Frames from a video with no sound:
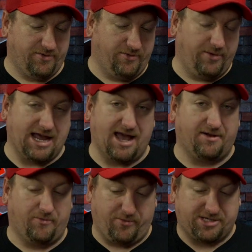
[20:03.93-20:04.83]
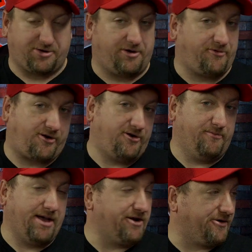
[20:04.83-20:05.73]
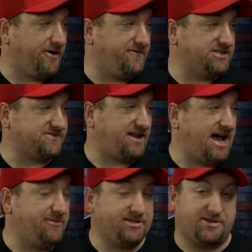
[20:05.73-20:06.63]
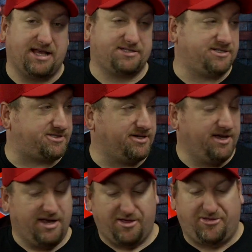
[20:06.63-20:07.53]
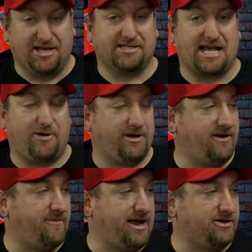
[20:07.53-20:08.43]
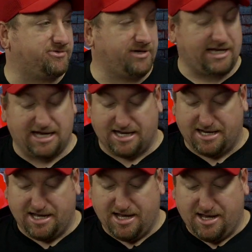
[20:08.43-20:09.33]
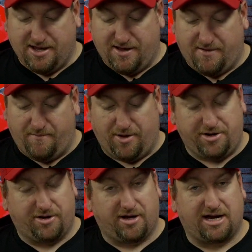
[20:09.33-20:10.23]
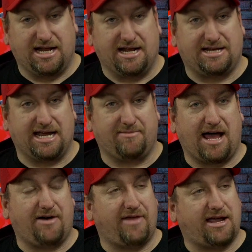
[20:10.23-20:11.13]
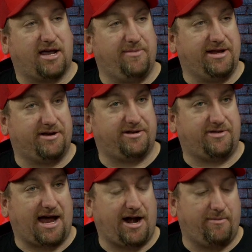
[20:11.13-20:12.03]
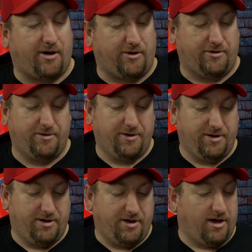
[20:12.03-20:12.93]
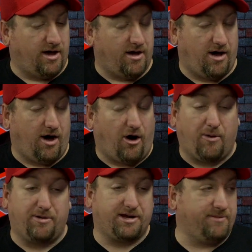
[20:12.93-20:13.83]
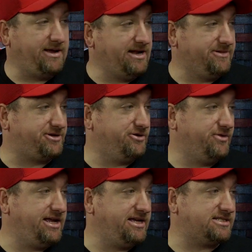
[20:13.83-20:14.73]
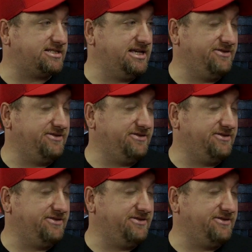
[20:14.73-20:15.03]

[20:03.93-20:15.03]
we started recruiting better offensive linemen, so that just thins out what everybody else would get. But you're looking at a team now, they come in here to the Iron Bowl, Auburn could beat them in 2 weeks. And